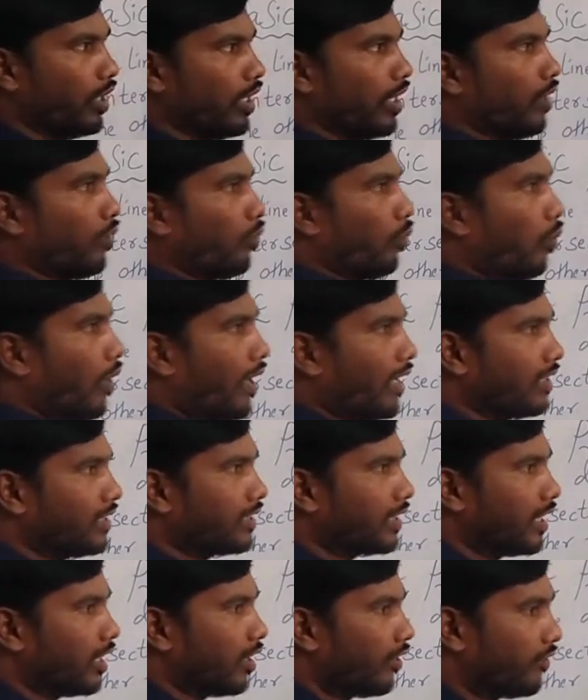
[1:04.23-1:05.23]
side of a
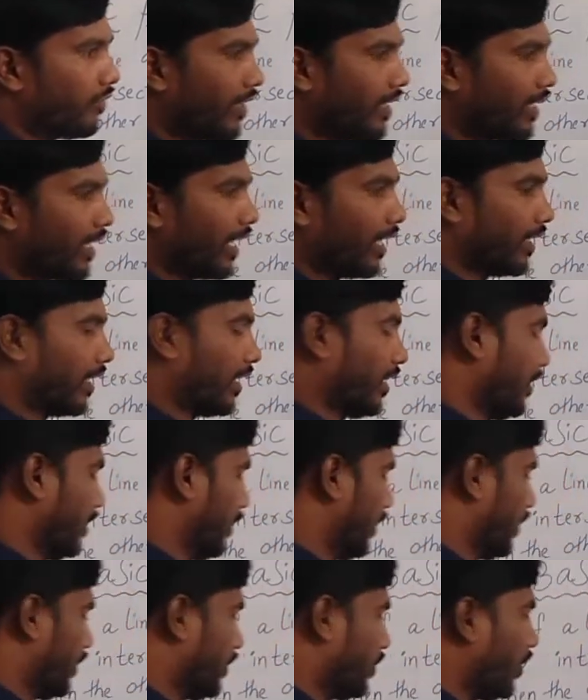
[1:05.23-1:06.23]
triangle. So
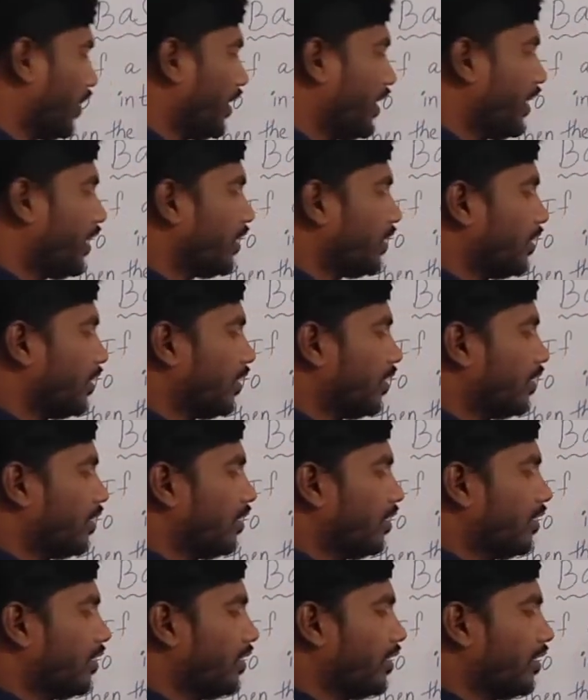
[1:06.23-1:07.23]
here
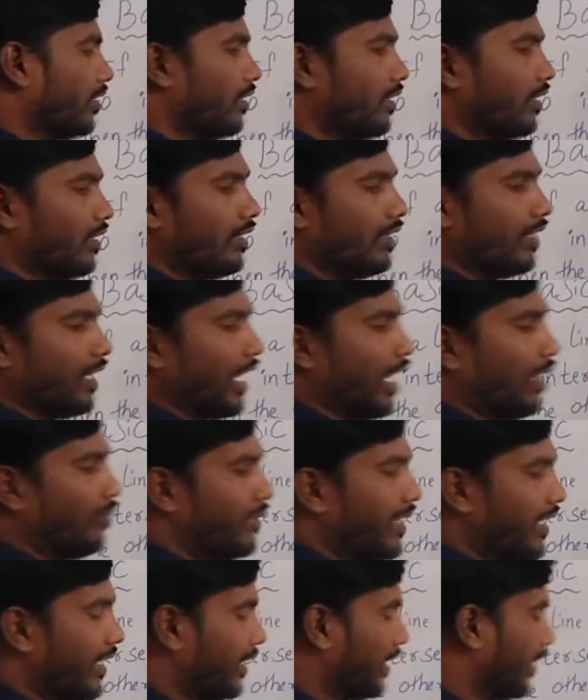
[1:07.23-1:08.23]
I am taking
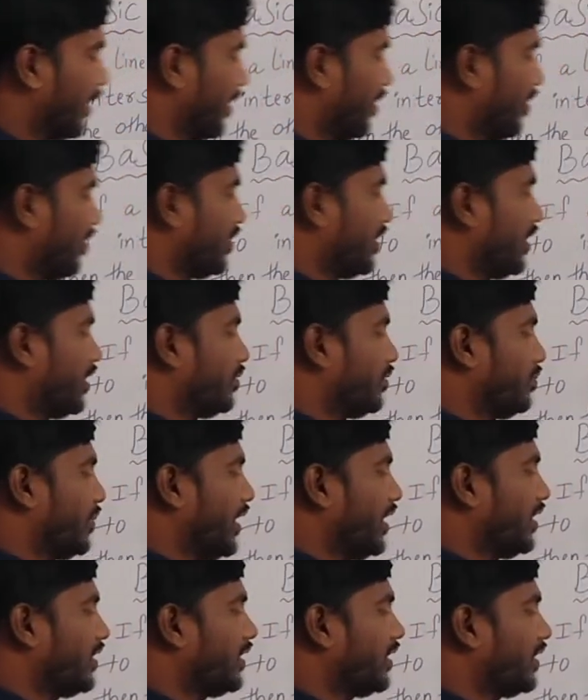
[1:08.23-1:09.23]
this BC
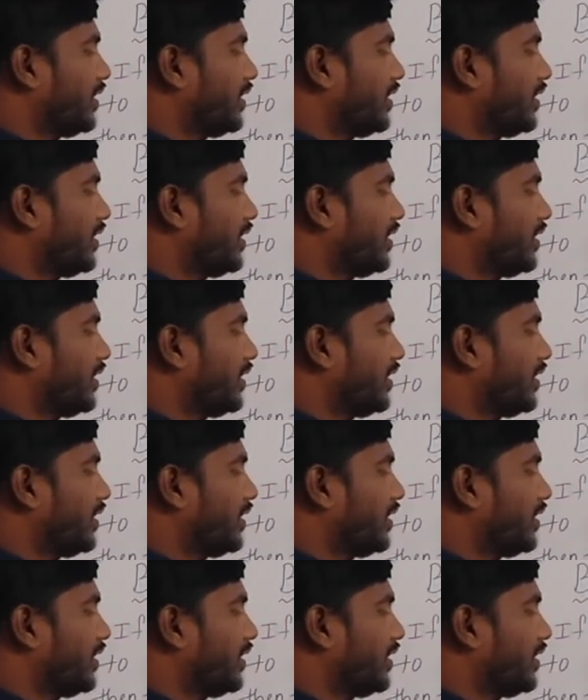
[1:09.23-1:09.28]
side.